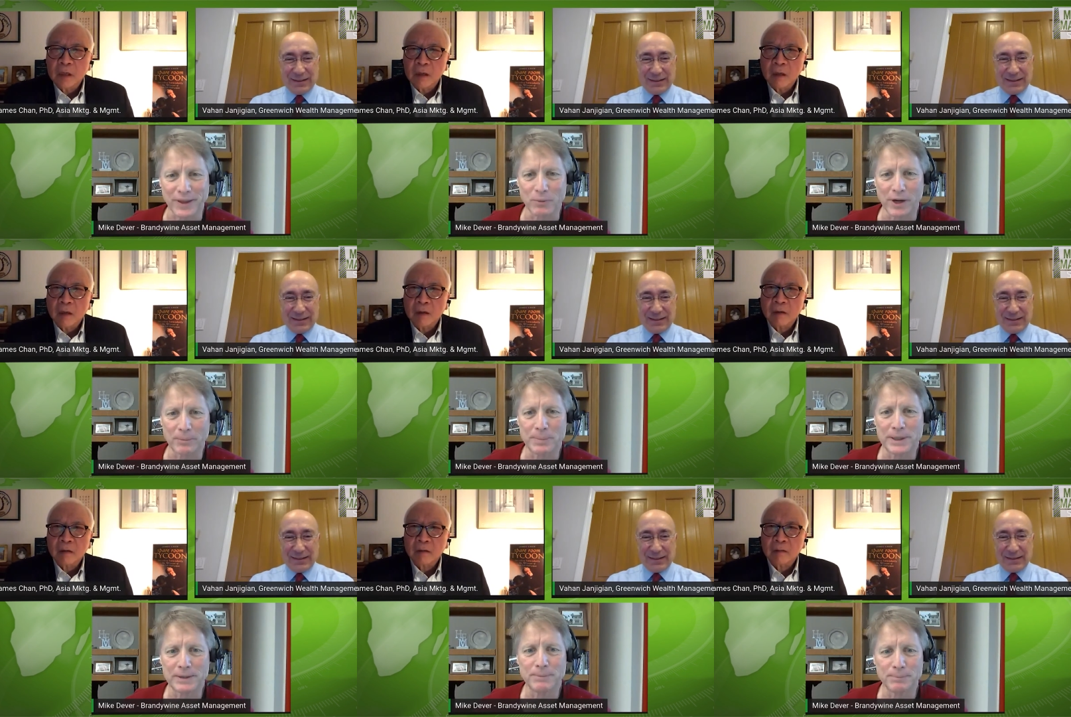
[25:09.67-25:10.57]
Speaker 1: They want to
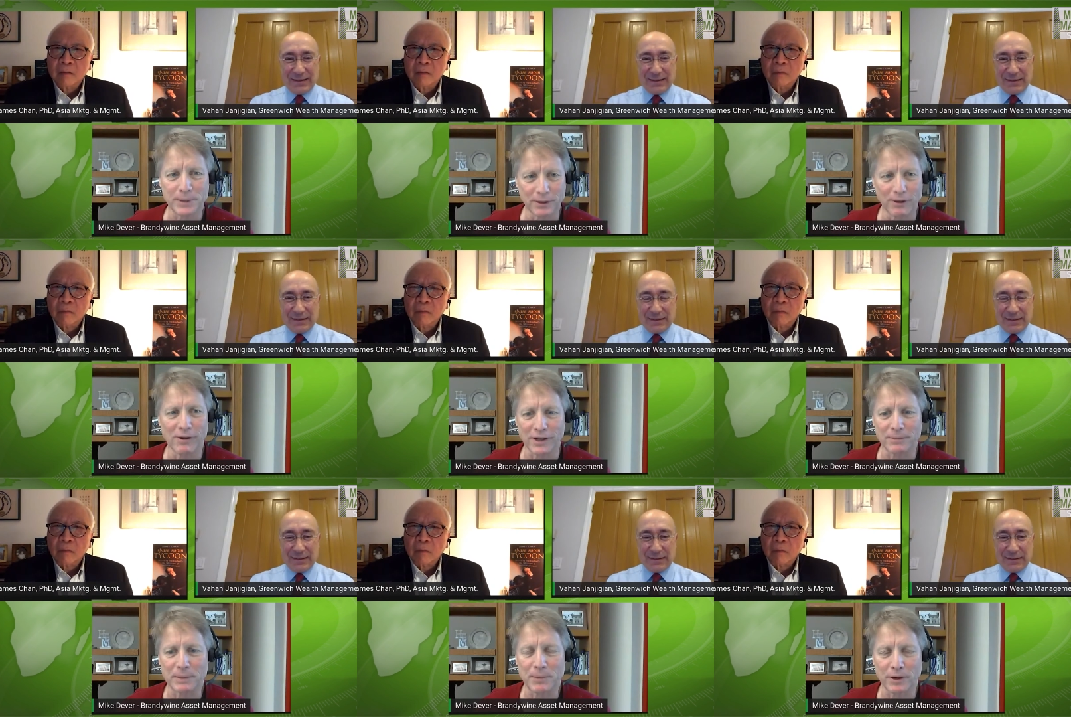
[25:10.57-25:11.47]
be
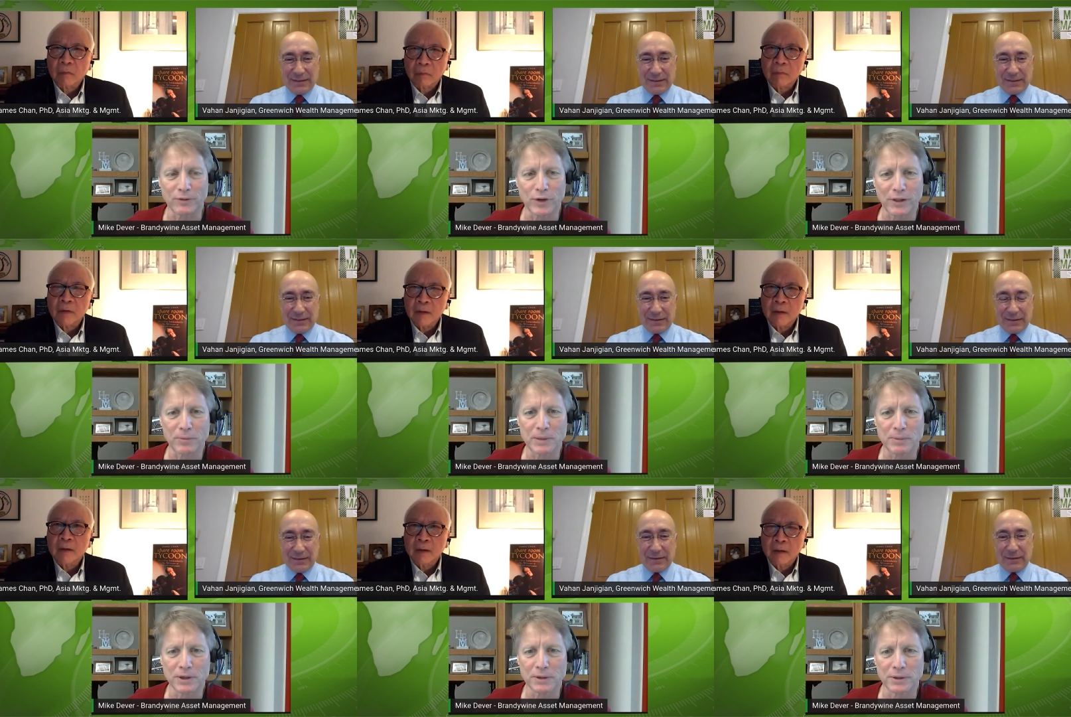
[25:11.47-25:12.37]
belong, be part of what other
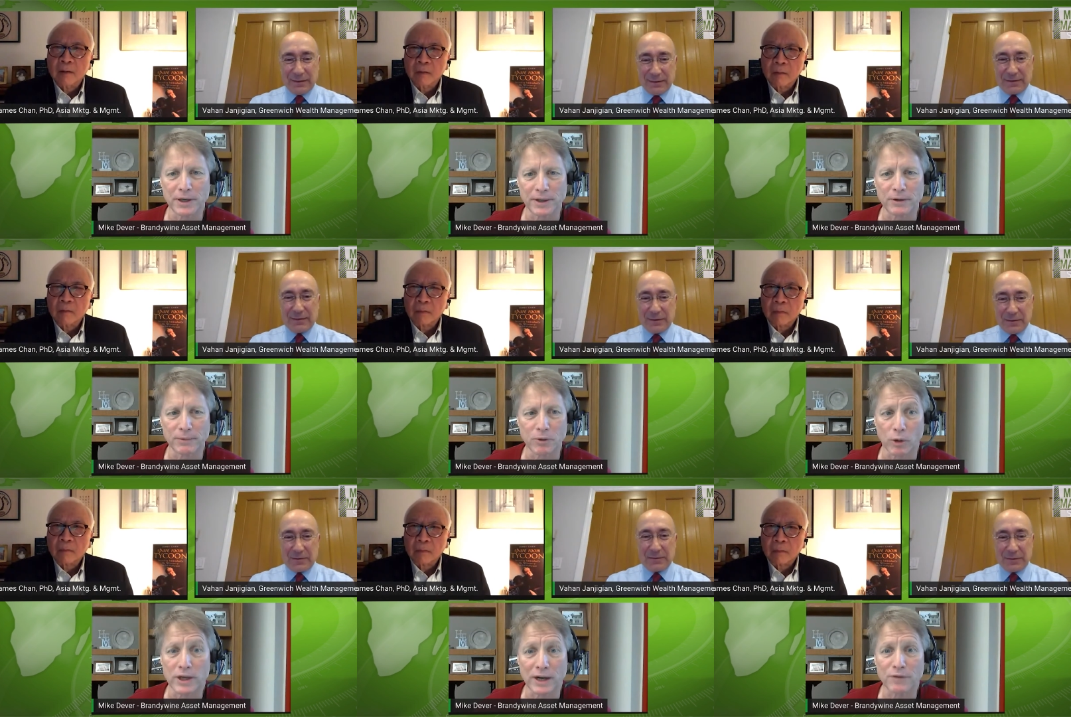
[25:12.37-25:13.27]
people are doing, and they're, they're
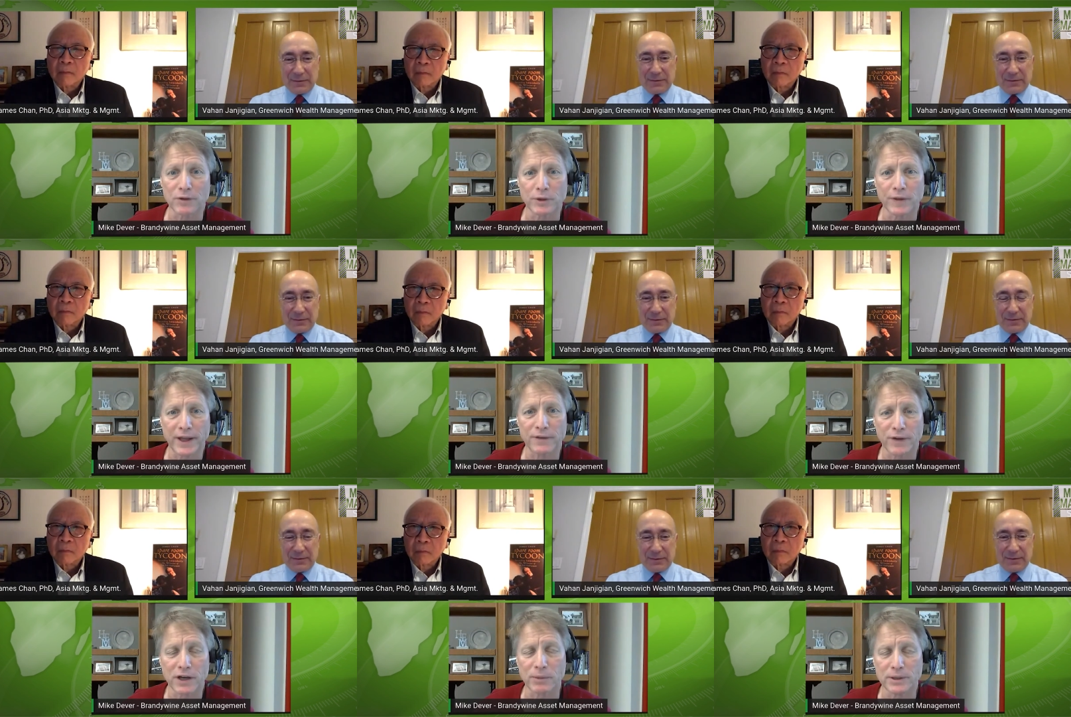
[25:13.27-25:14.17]
more comfortable in that
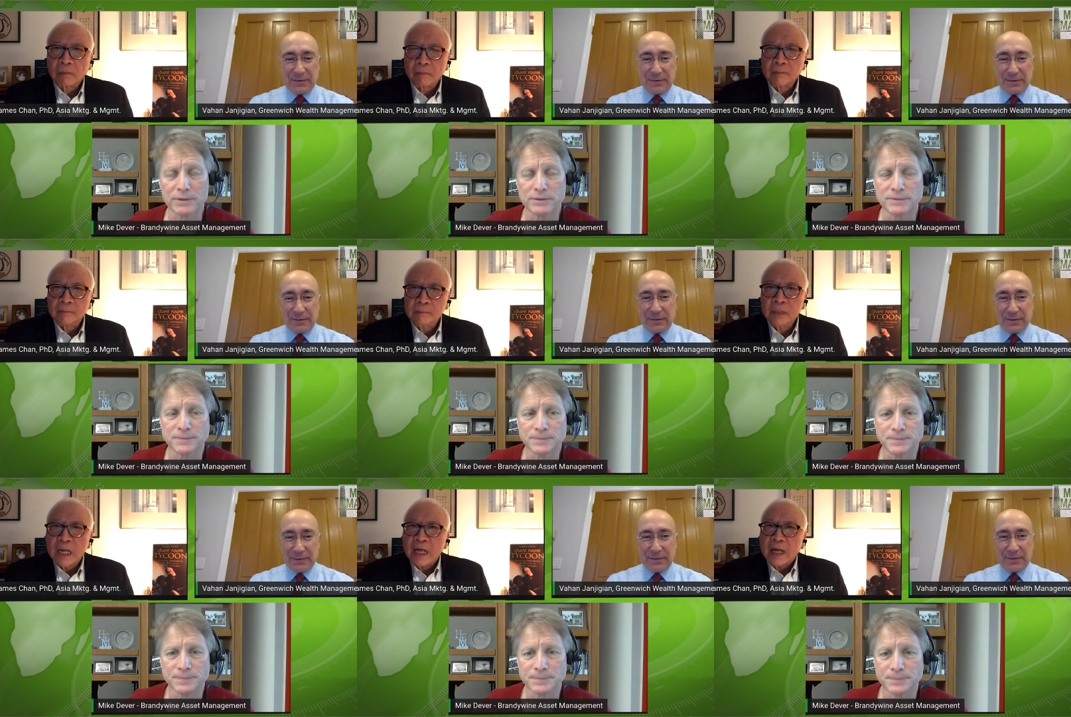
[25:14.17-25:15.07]
environment.
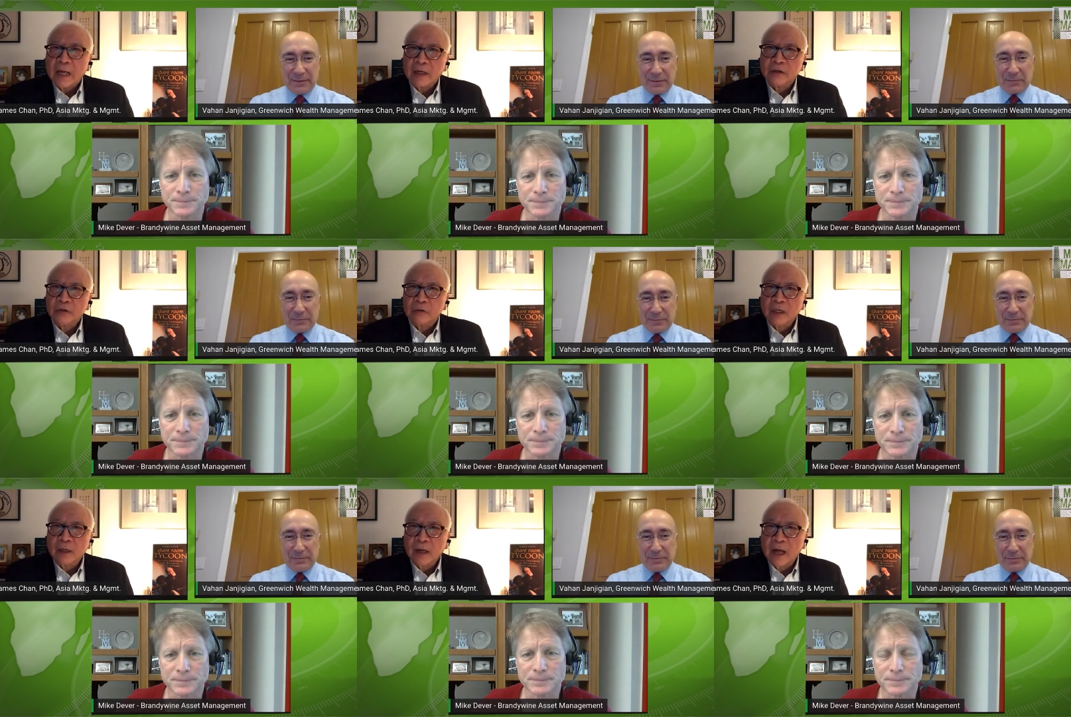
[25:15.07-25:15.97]

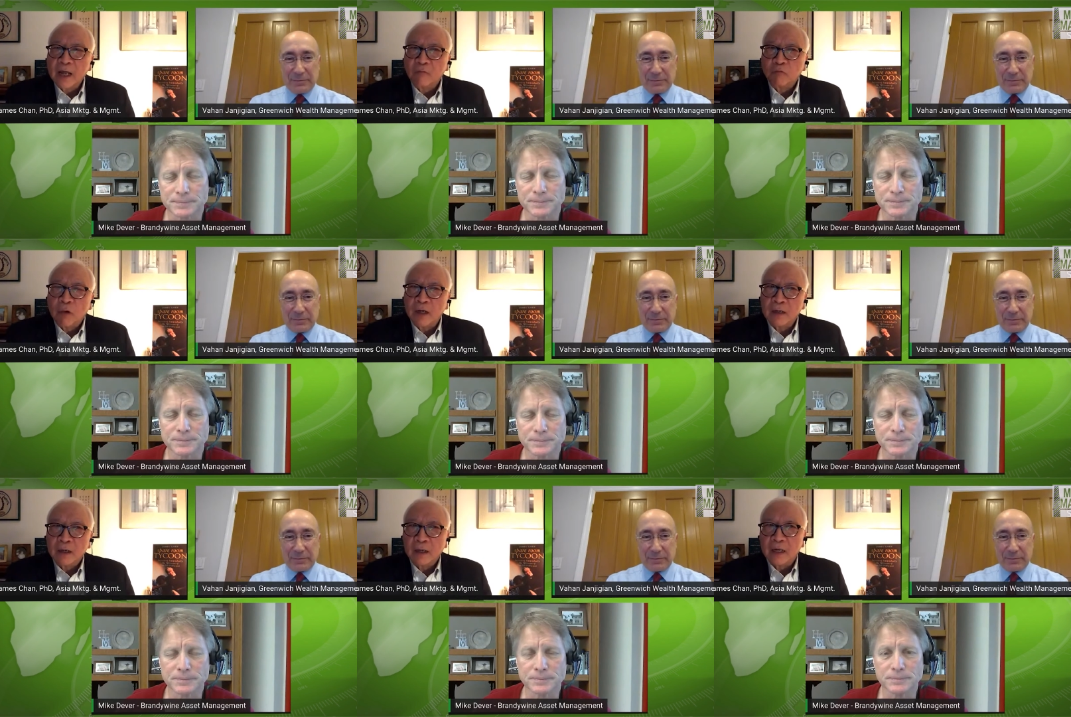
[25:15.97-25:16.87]
Speaker 2: Actually, I have
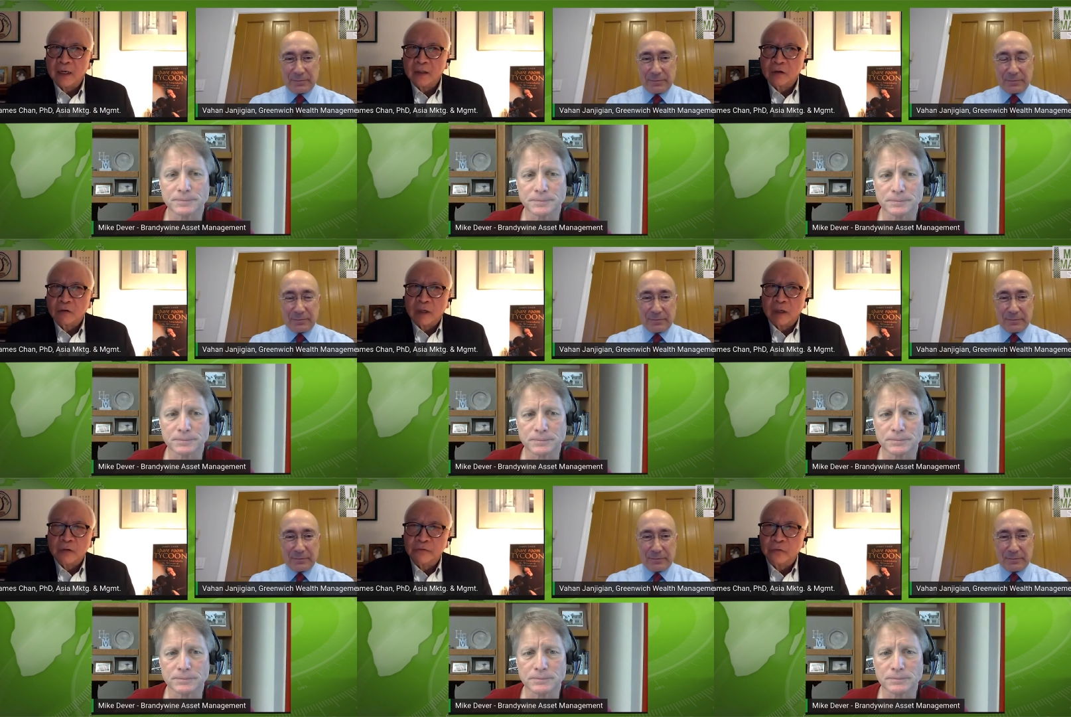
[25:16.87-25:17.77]
one another
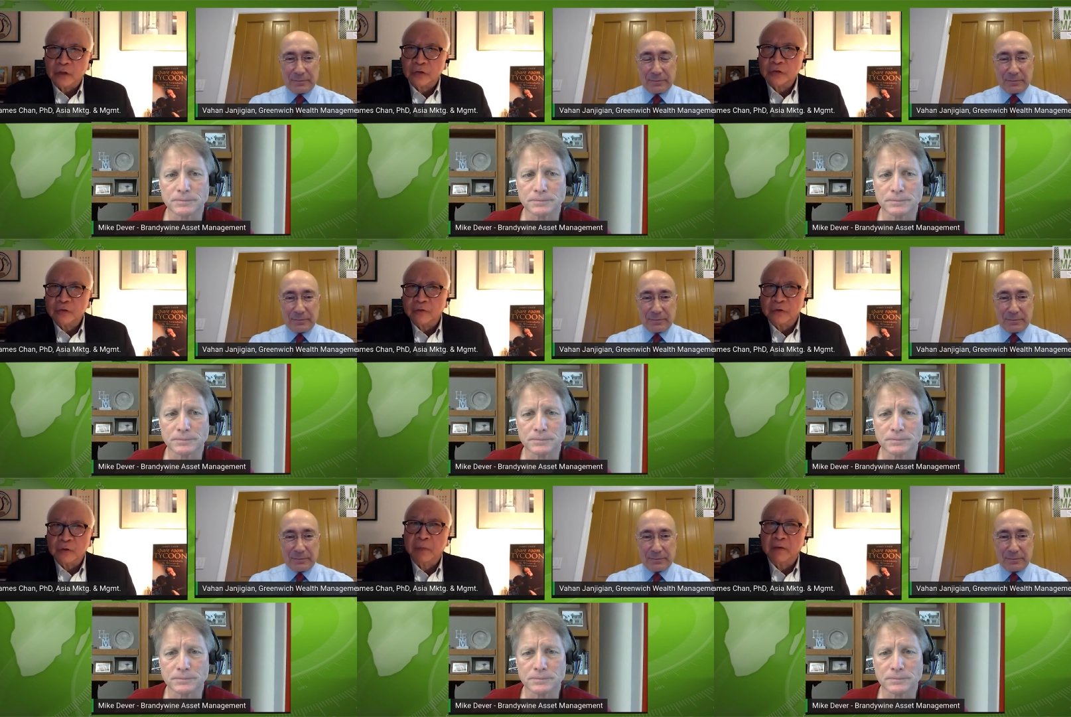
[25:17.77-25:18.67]
question for the two
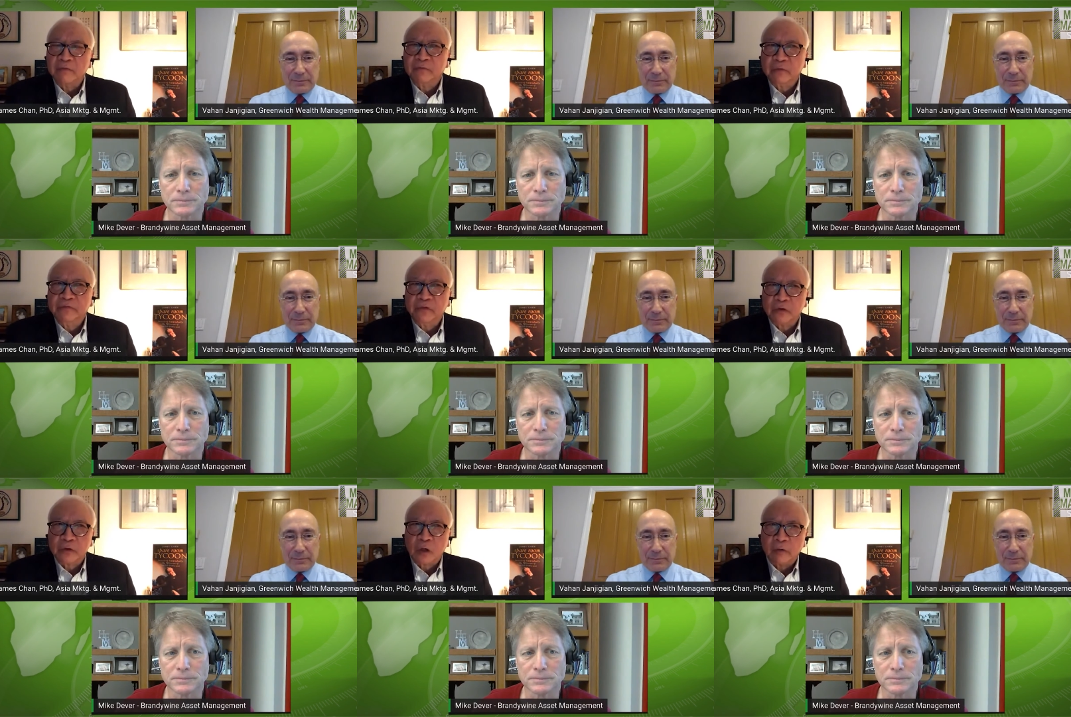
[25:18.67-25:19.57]
of you, but
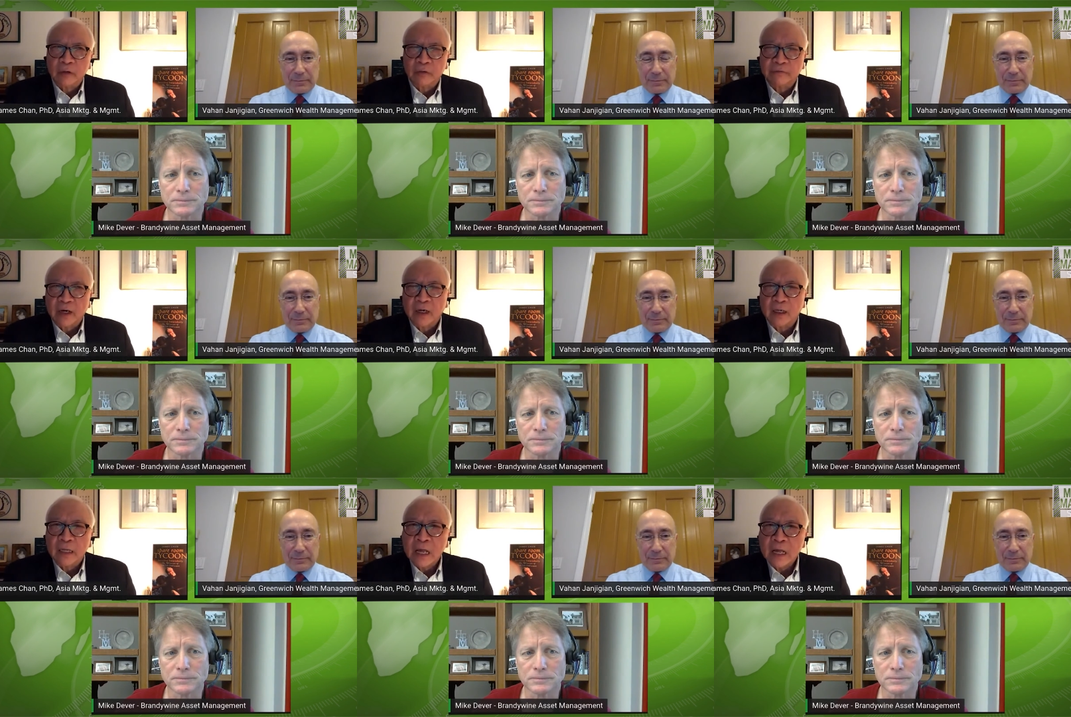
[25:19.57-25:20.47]
first going to
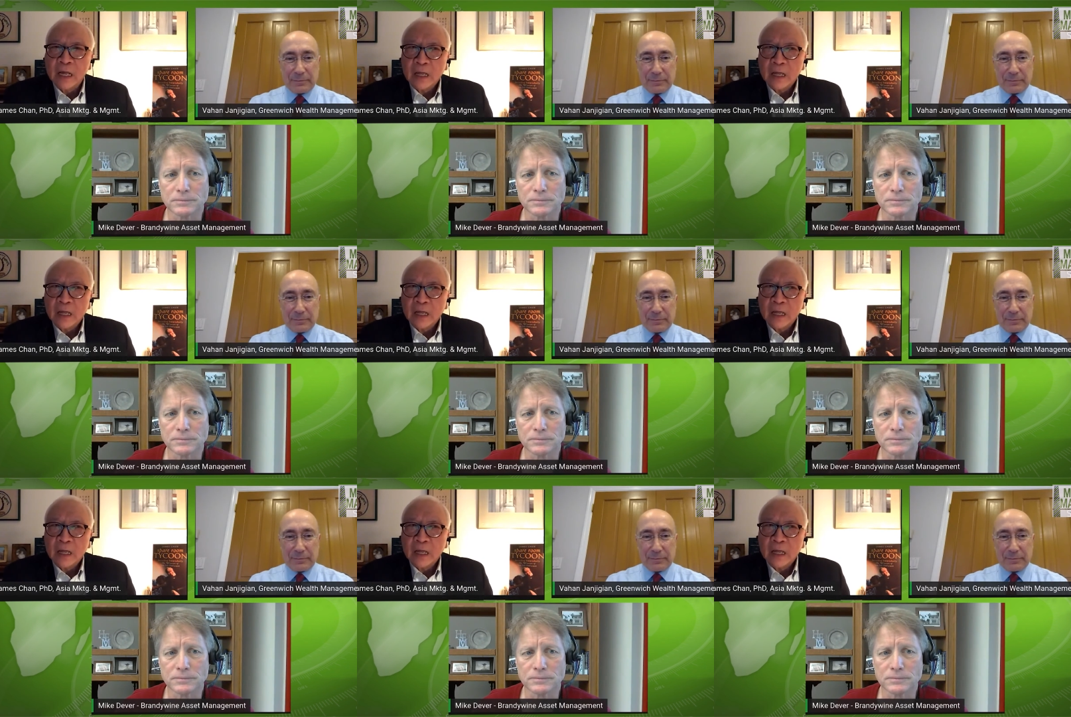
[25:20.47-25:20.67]
Vahan.